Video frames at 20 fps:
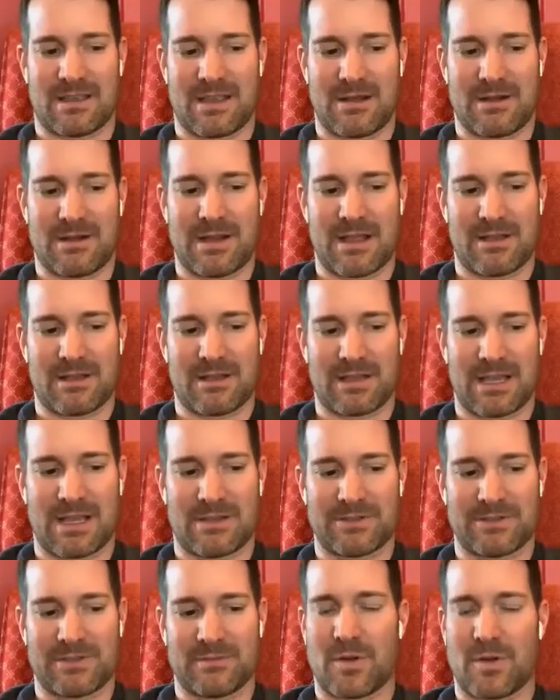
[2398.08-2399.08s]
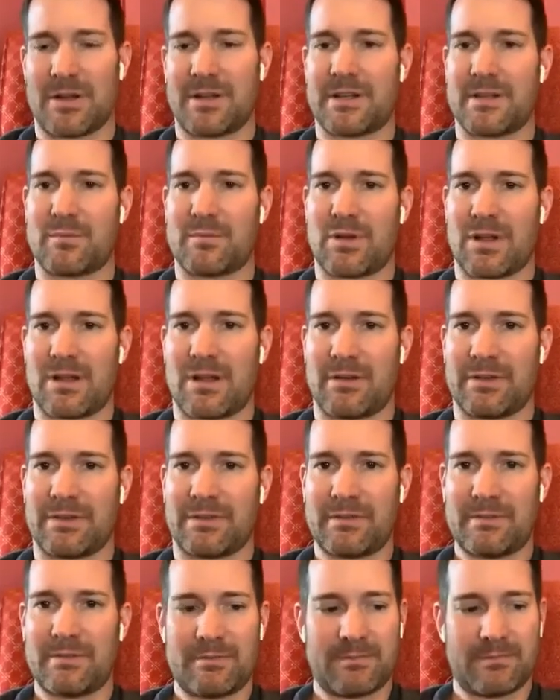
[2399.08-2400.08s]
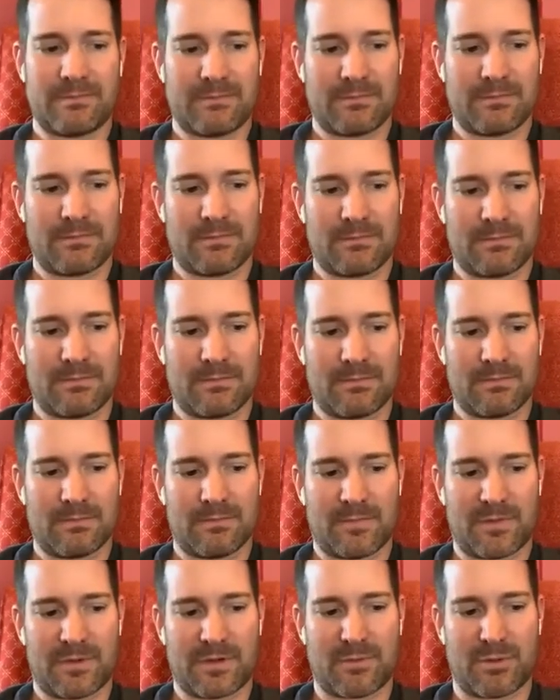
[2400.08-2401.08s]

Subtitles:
Aaron, how's your marketing prowess for your